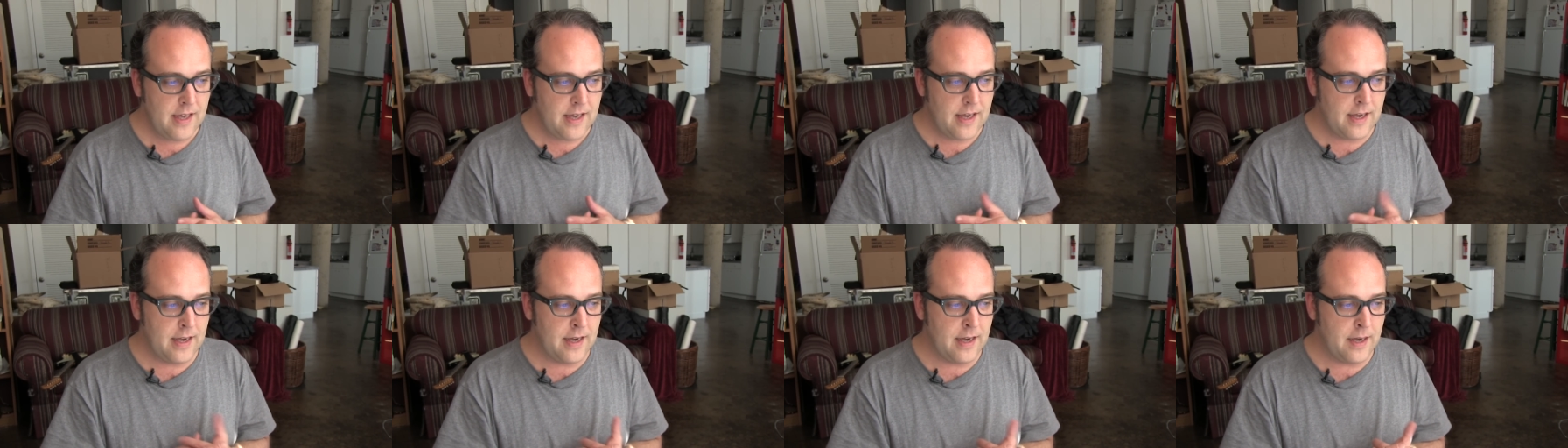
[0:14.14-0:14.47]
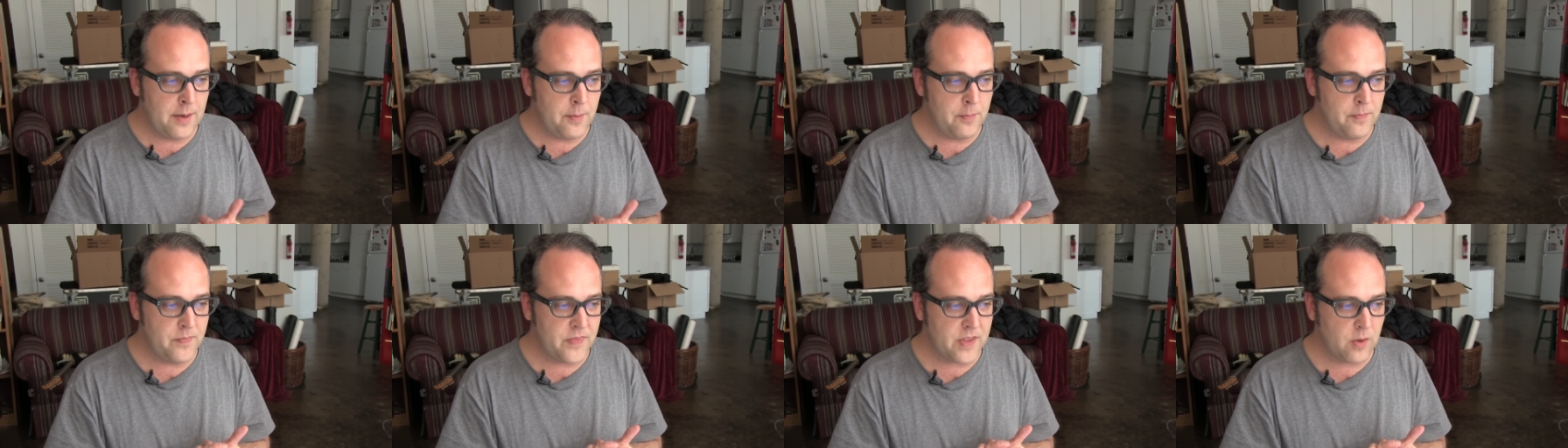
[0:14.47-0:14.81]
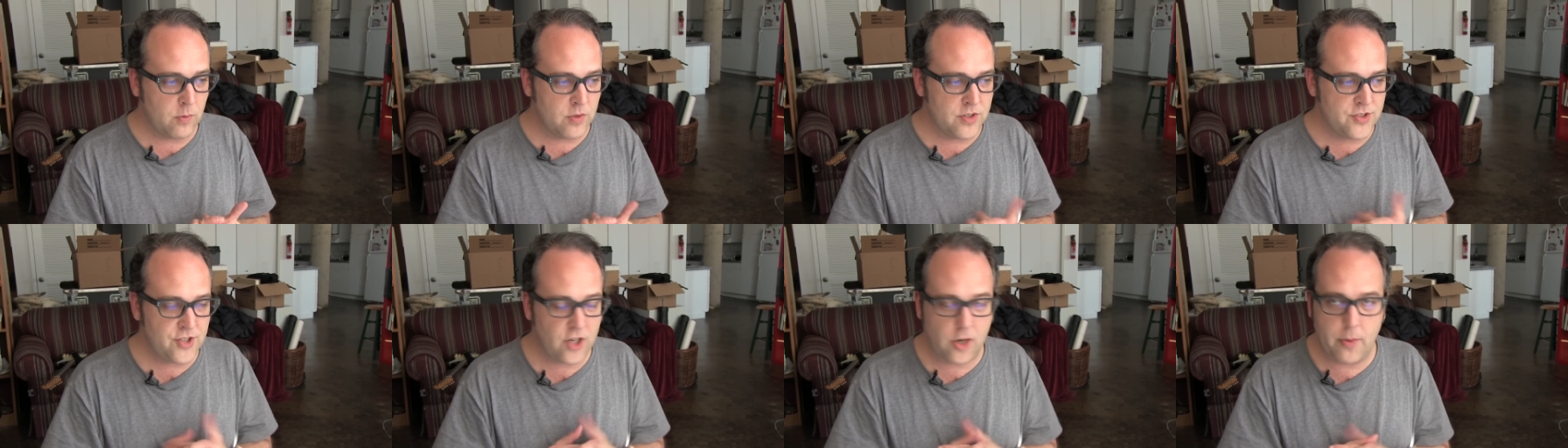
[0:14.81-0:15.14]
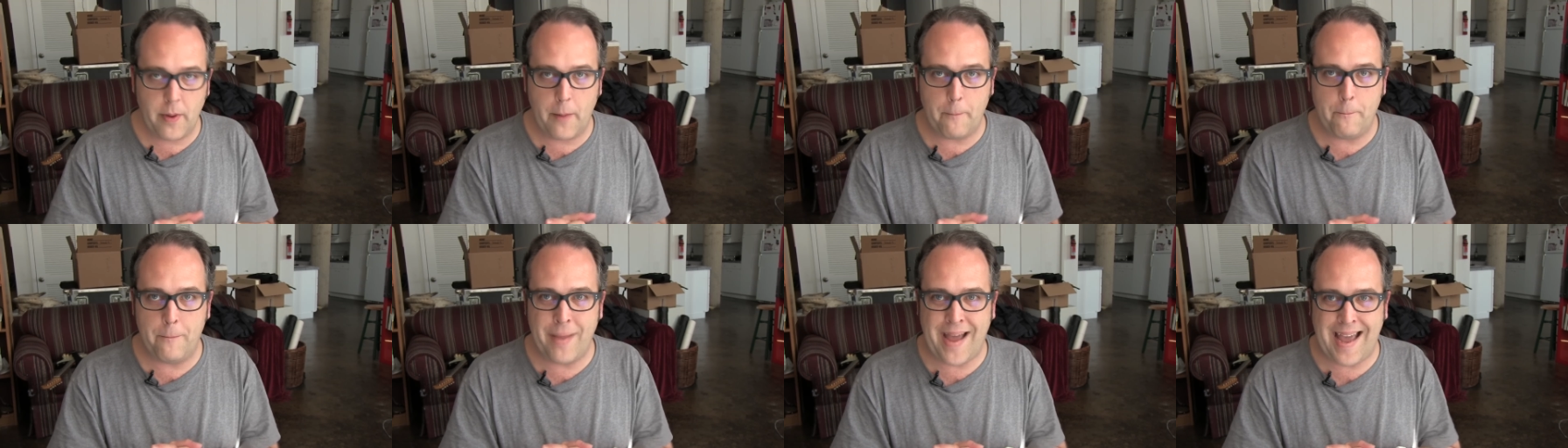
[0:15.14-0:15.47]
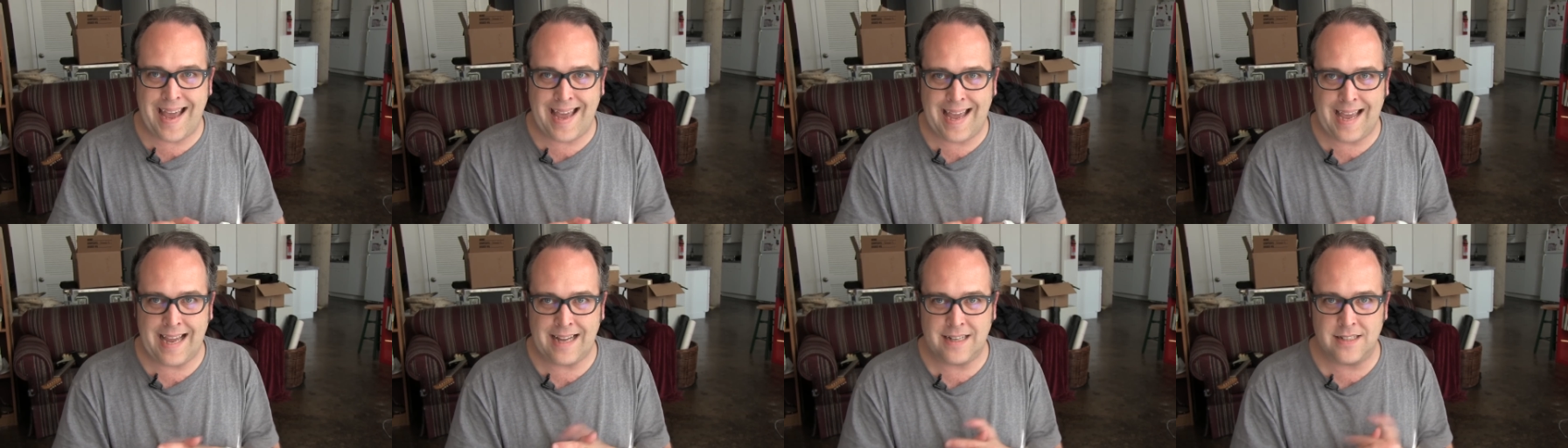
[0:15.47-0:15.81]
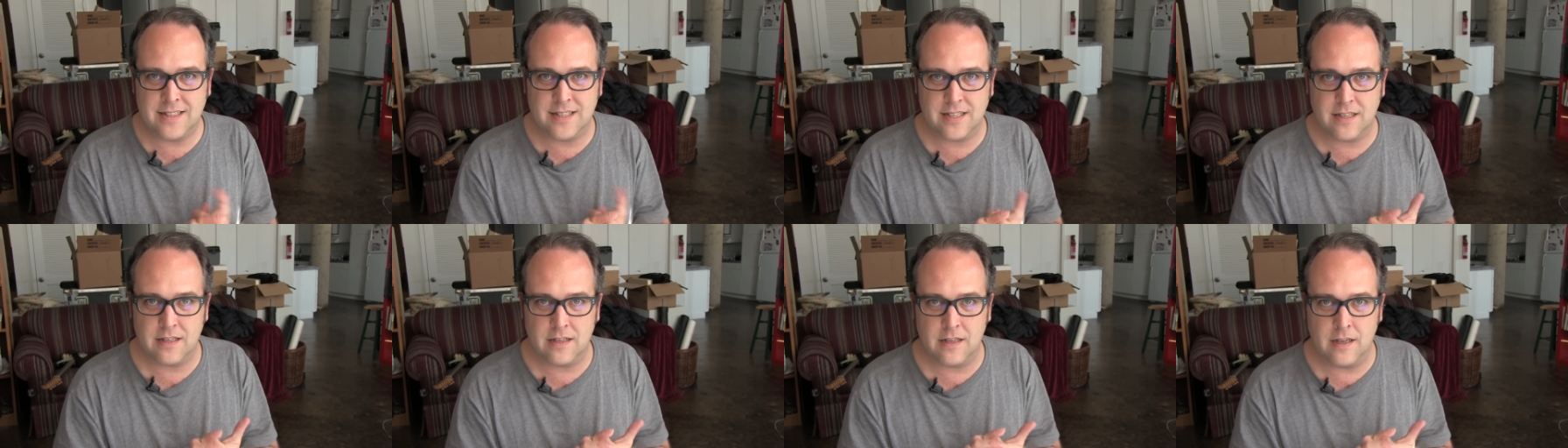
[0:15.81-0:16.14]
um, we're talking about
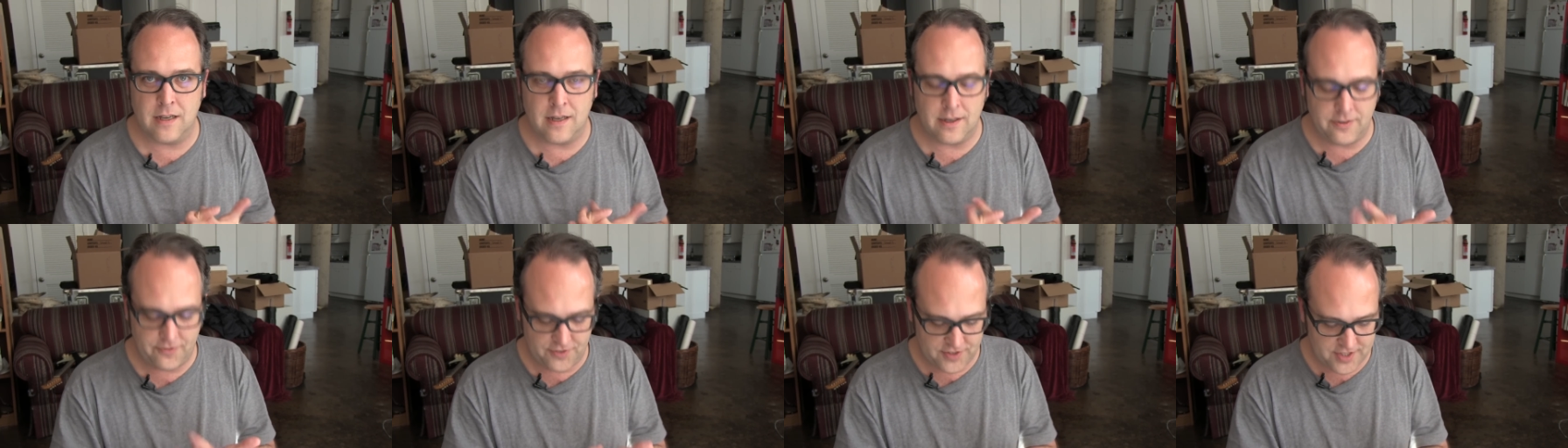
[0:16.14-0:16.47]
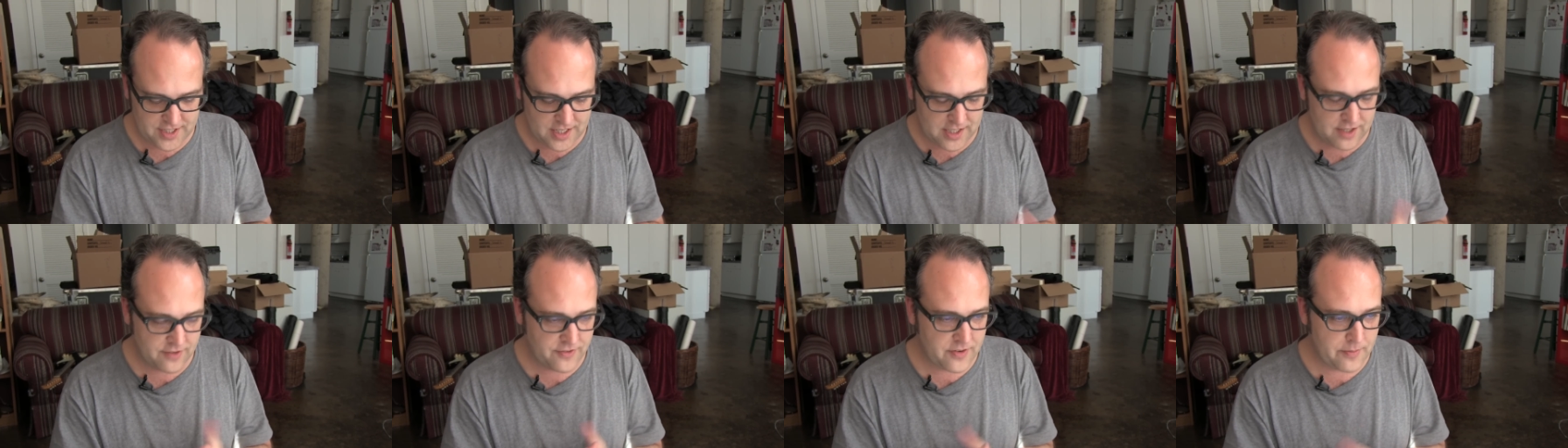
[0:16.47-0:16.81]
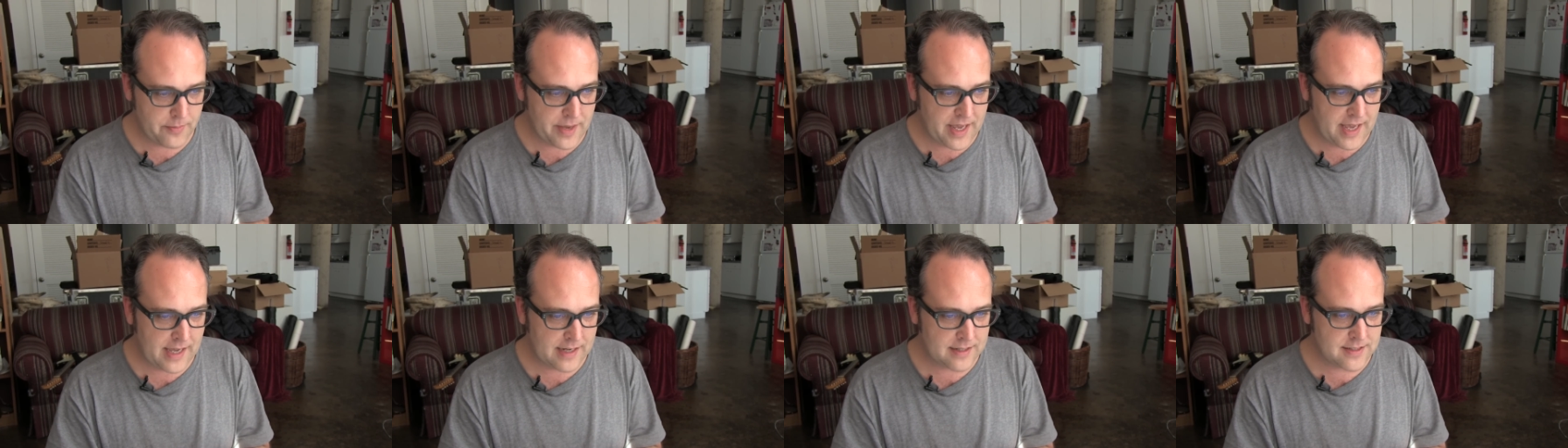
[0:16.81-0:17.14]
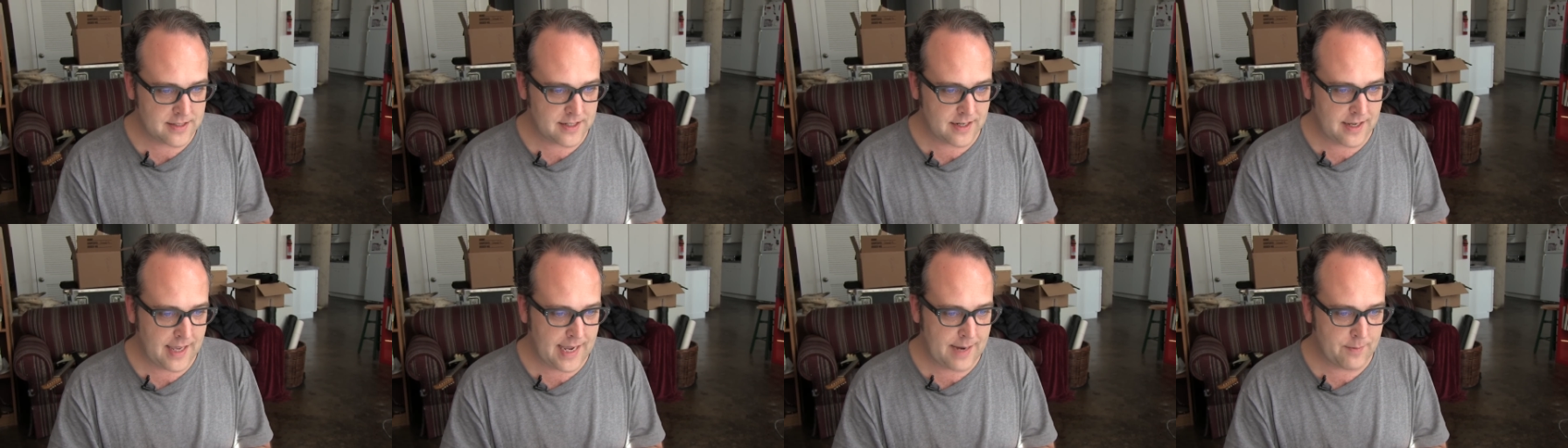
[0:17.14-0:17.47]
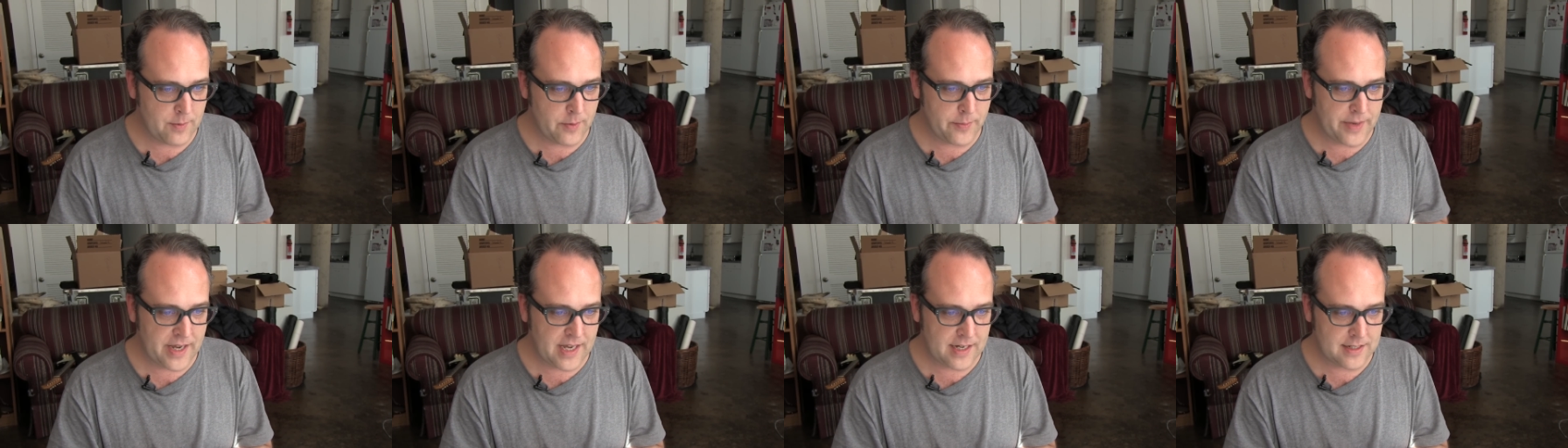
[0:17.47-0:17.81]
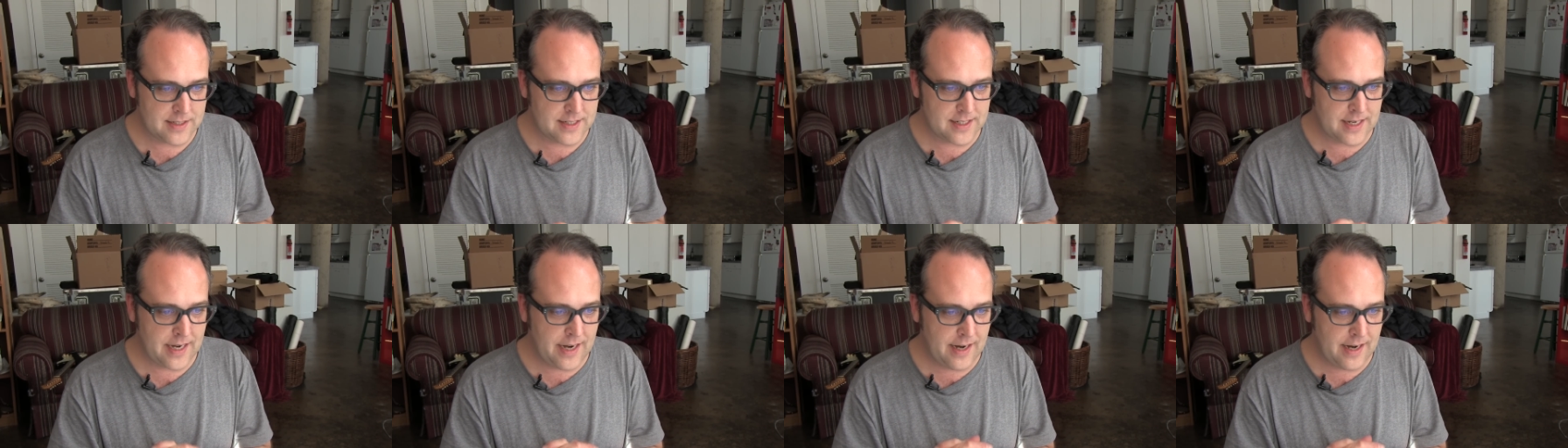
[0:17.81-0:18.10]
bags, uh, photography bags, and camera bags.